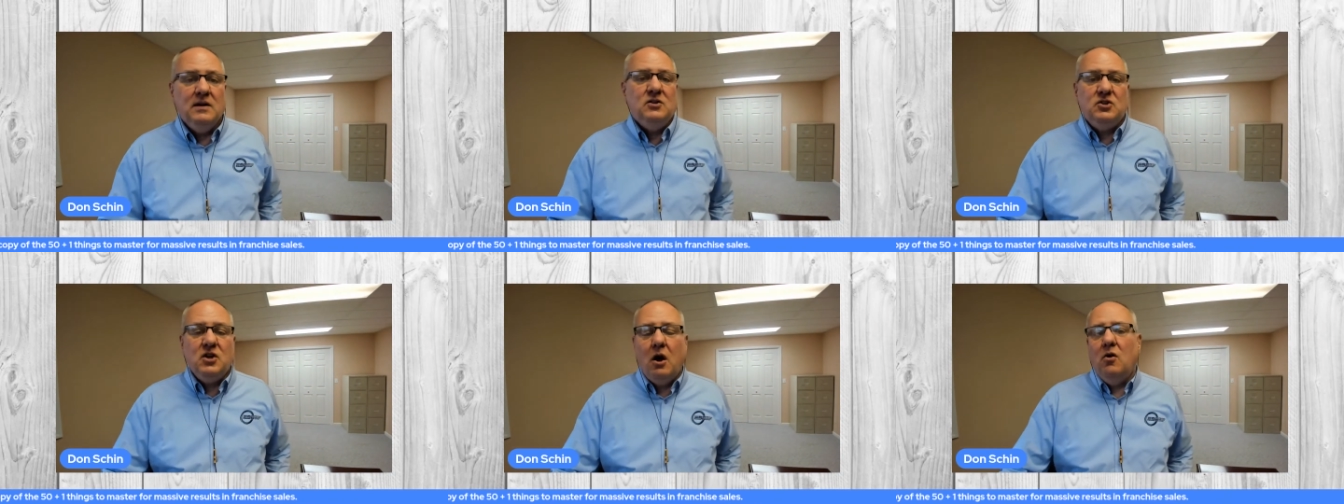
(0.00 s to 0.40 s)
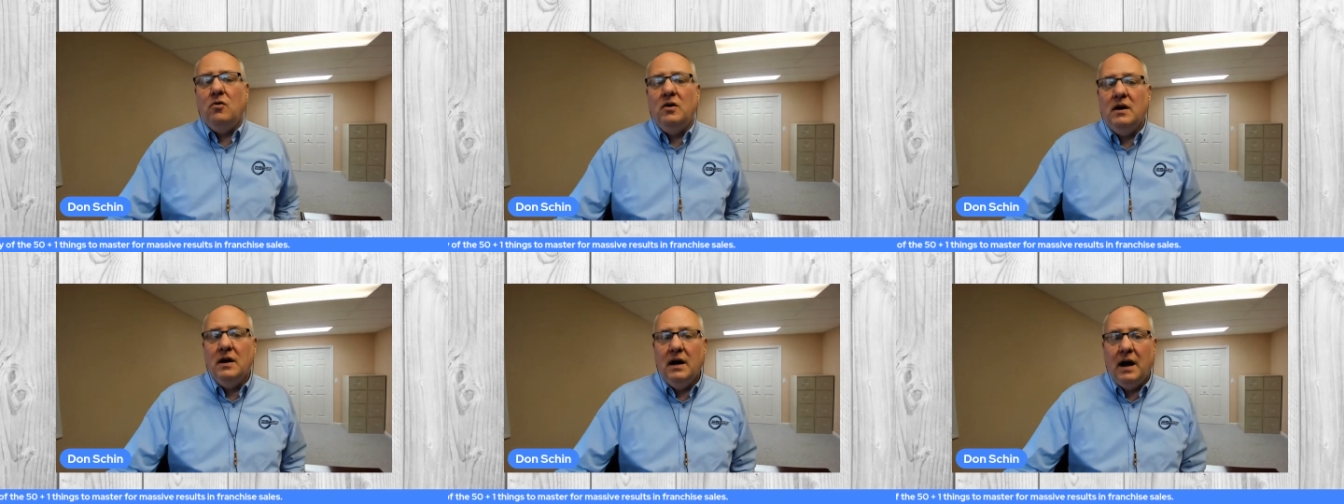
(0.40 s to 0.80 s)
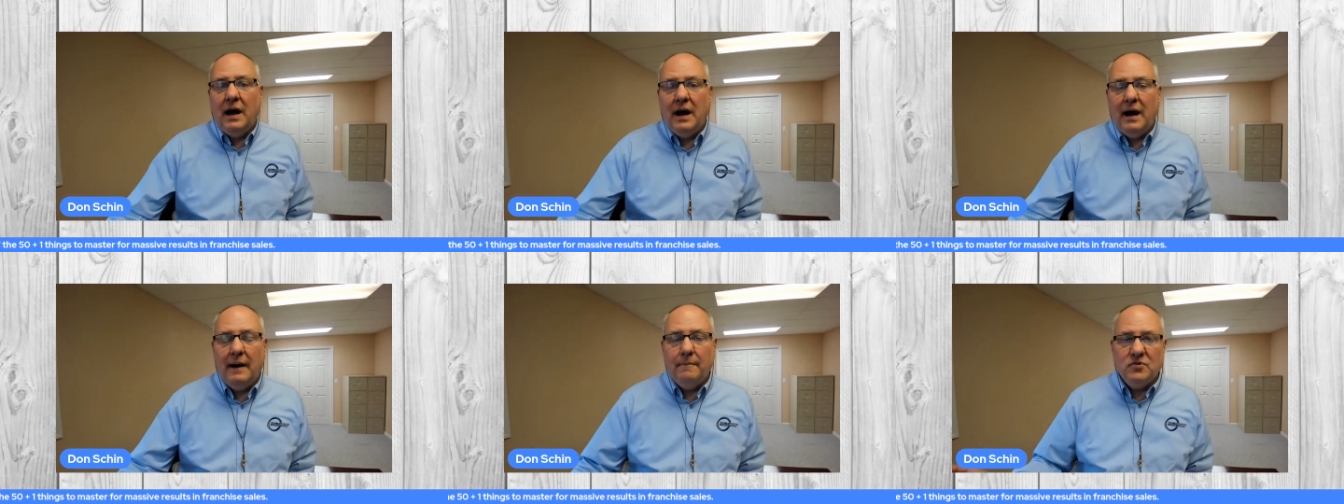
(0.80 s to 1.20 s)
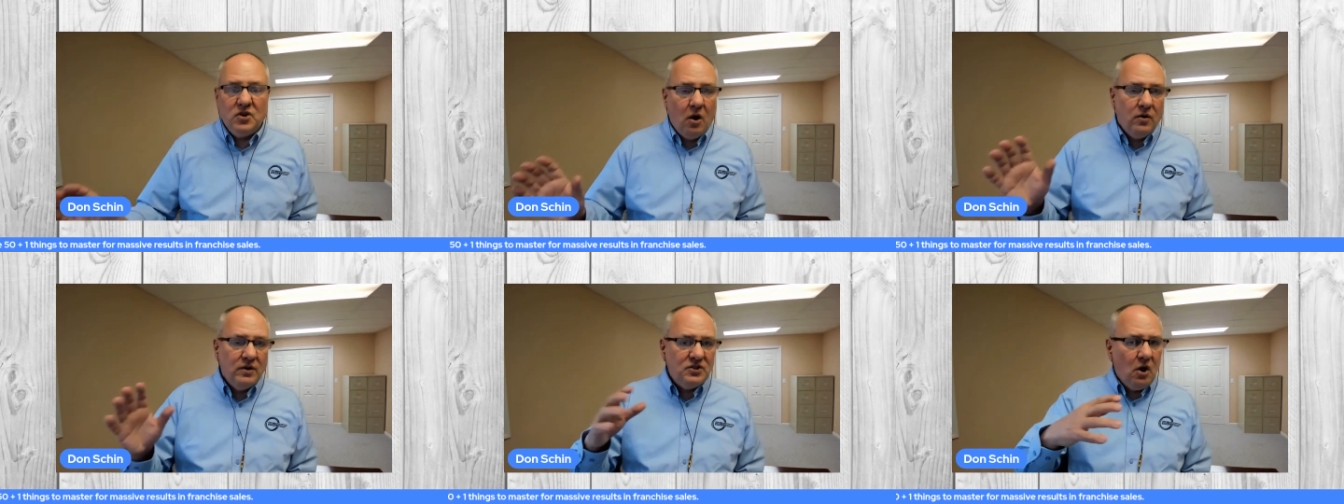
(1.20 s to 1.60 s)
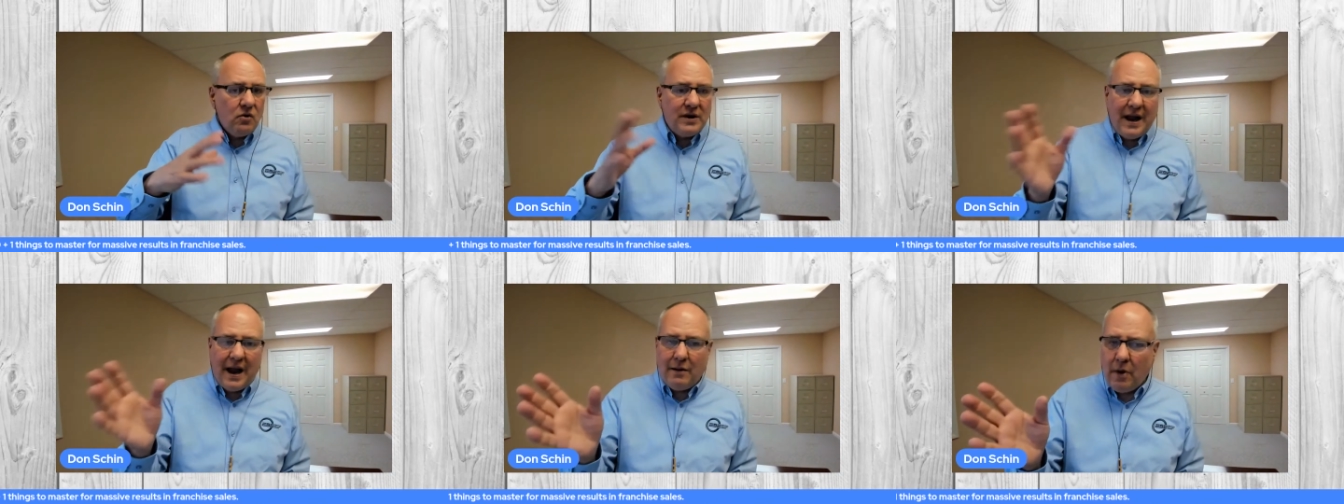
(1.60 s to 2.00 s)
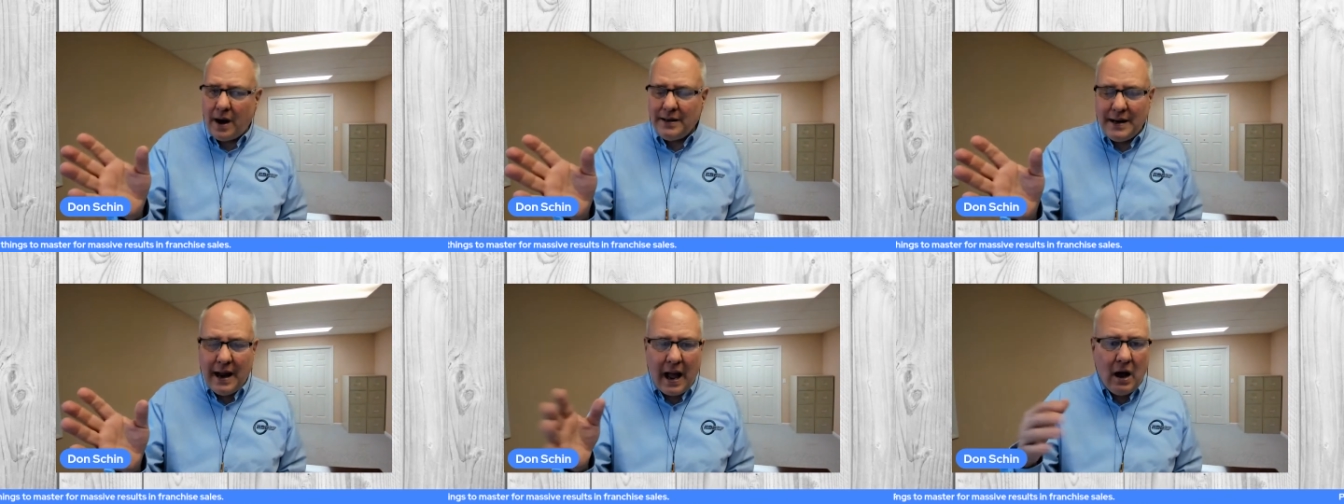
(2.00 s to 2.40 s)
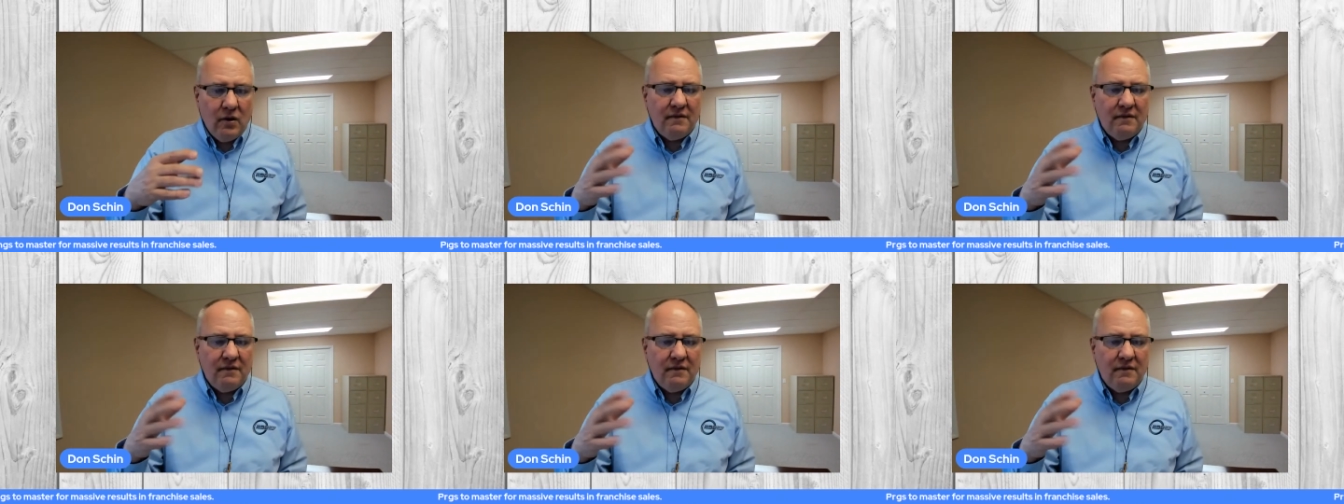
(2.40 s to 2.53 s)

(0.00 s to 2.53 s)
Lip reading: So it's okay right now